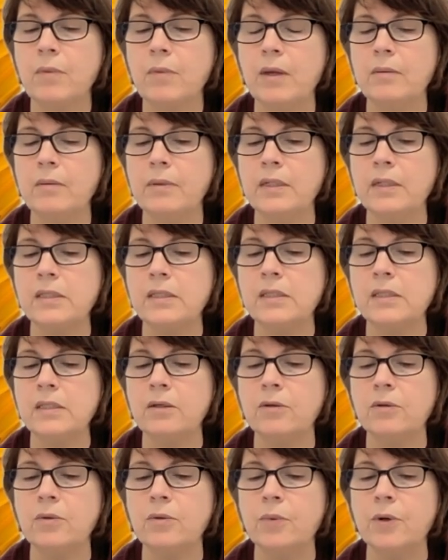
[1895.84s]
Maybe a
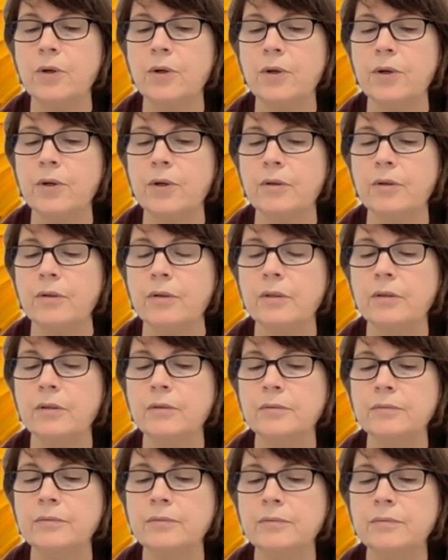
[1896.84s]
single word,
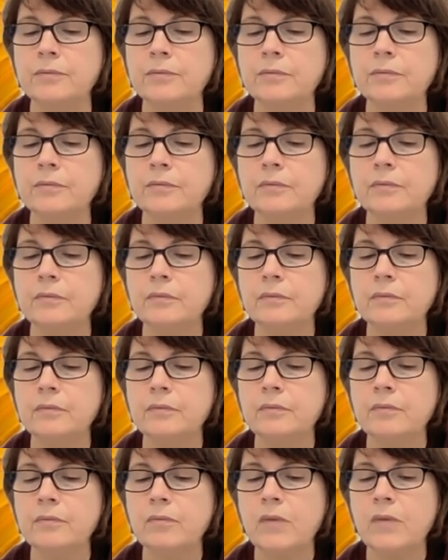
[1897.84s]

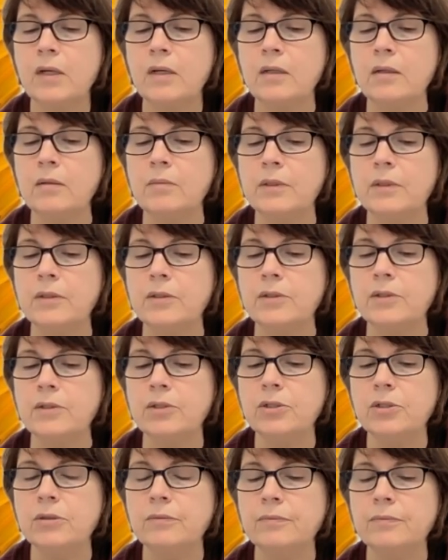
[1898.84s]
an
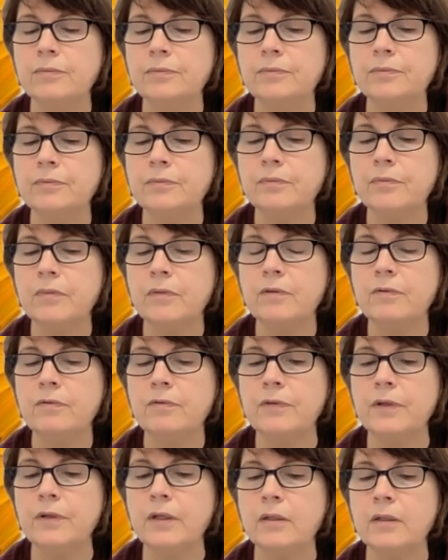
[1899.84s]
image, a
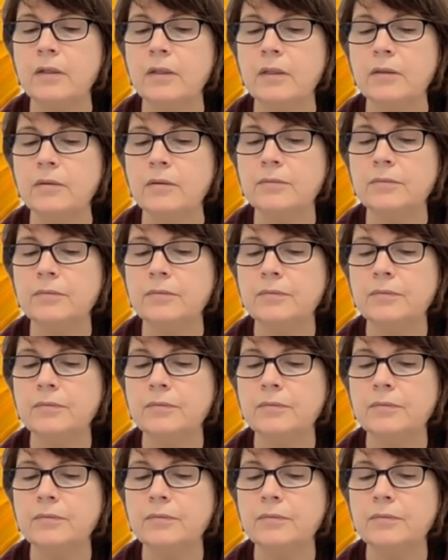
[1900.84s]
feeling.